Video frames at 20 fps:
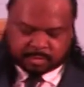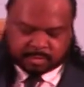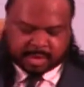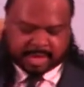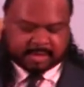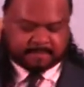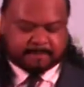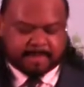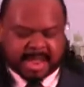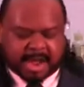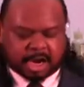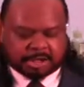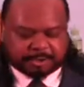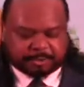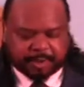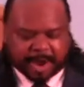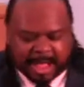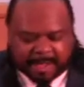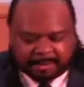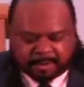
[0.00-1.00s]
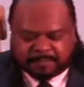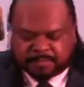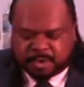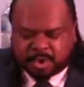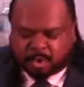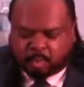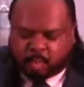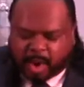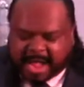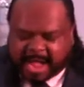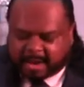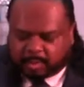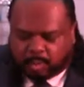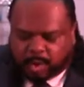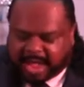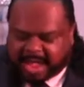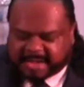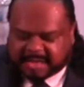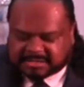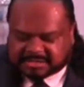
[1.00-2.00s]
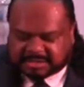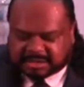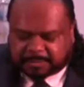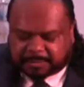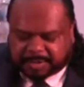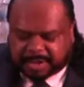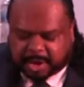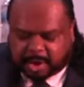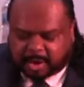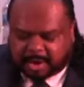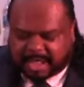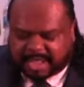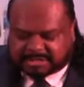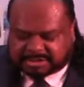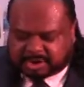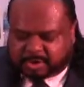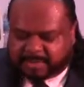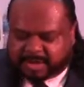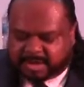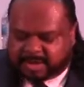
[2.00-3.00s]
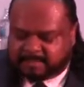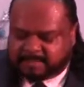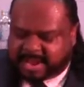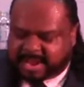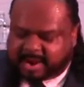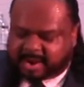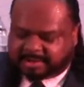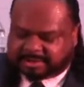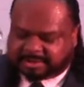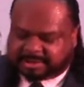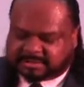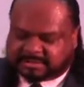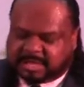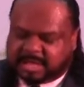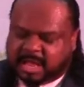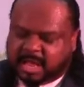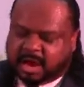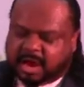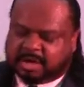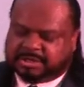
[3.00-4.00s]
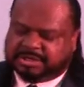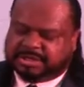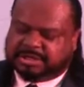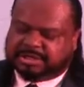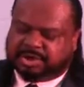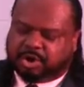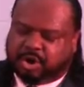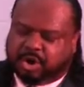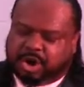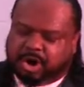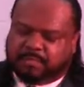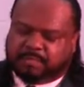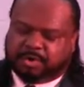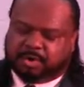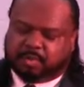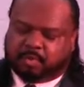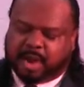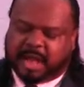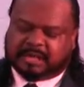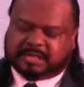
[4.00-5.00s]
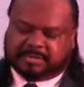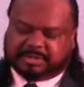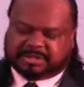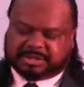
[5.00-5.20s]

Like marriage problem. Why does it appear like so many marriages are just on the rock?